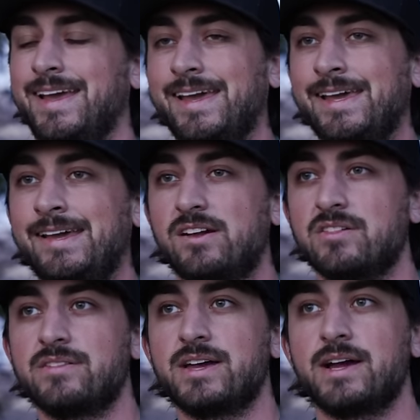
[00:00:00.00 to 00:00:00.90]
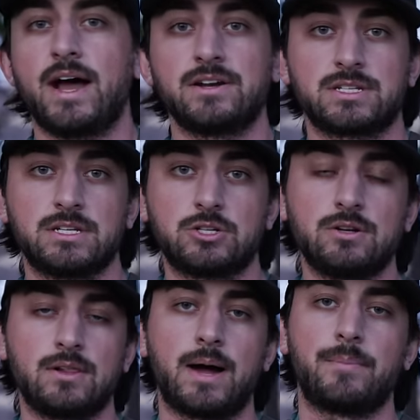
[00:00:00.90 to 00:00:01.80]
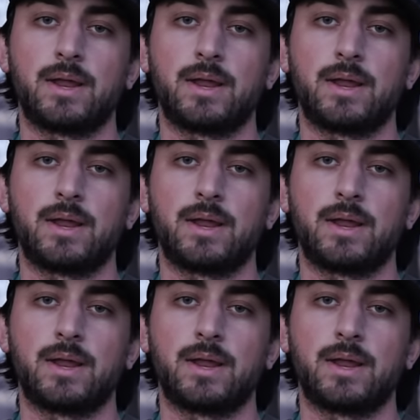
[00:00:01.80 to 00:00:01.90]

And other than that, I just need to shoot a lot,